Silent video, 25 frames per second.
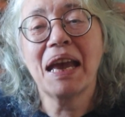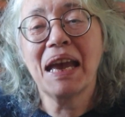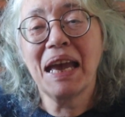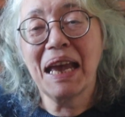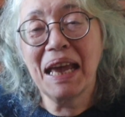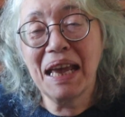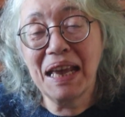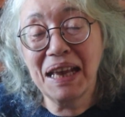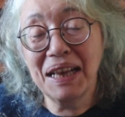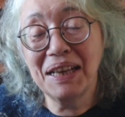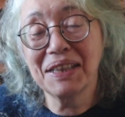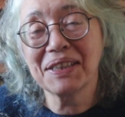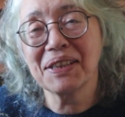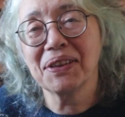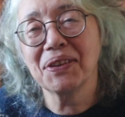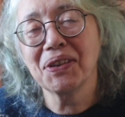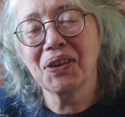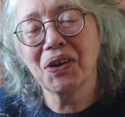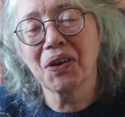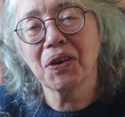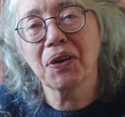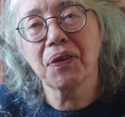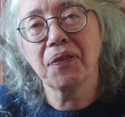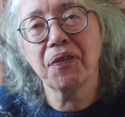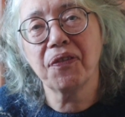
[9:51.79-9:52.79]
He's a
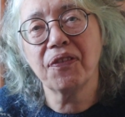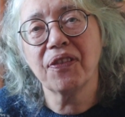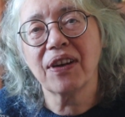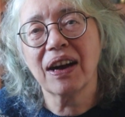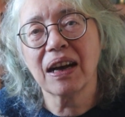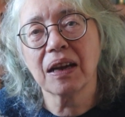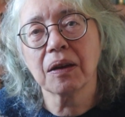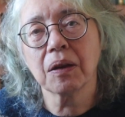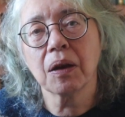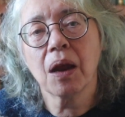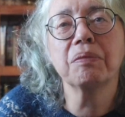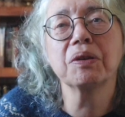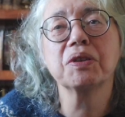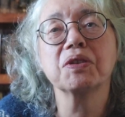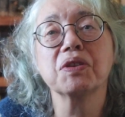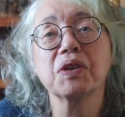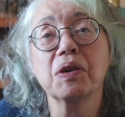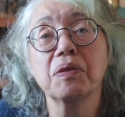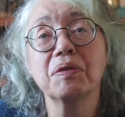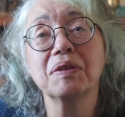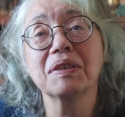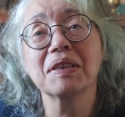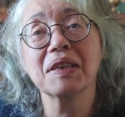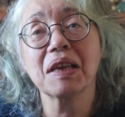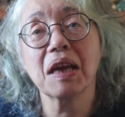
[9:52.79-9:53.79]
lot of fun. But
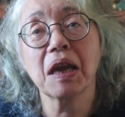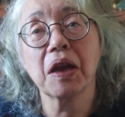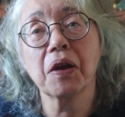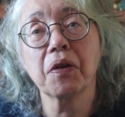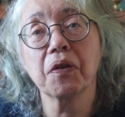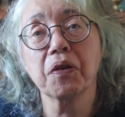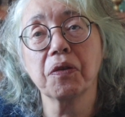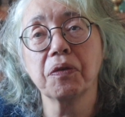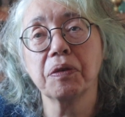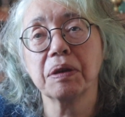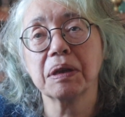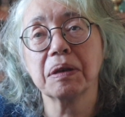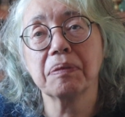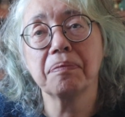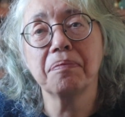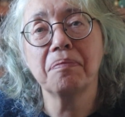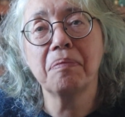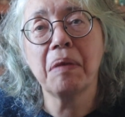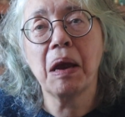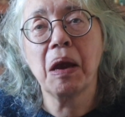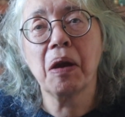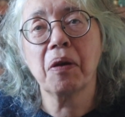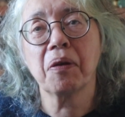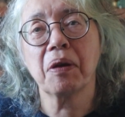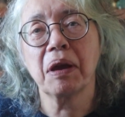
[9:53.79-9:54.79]
so is the heroine,
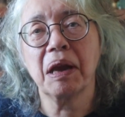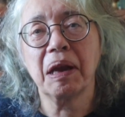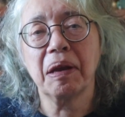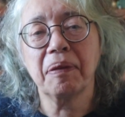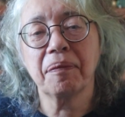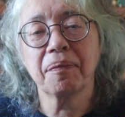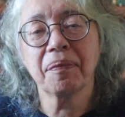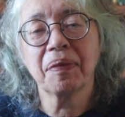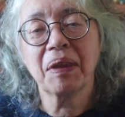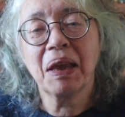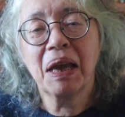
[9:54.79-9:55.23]
Mary.